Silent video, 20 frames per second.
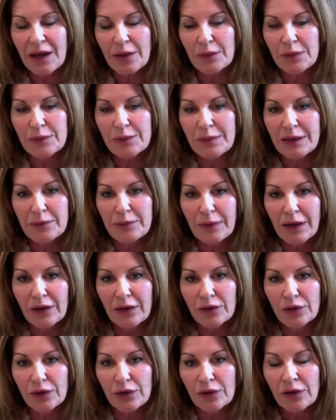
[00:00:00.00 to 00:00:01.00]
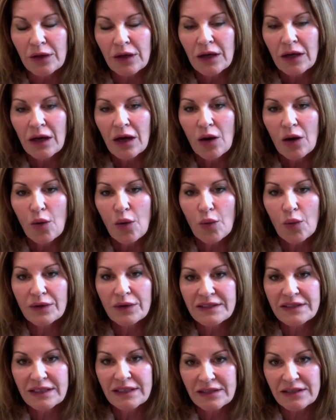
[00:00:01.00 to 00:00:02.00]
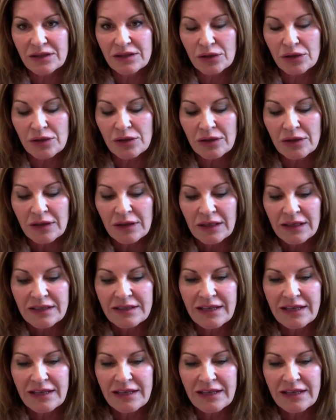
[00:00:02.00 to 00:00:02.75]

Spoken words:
that would be mother or sister.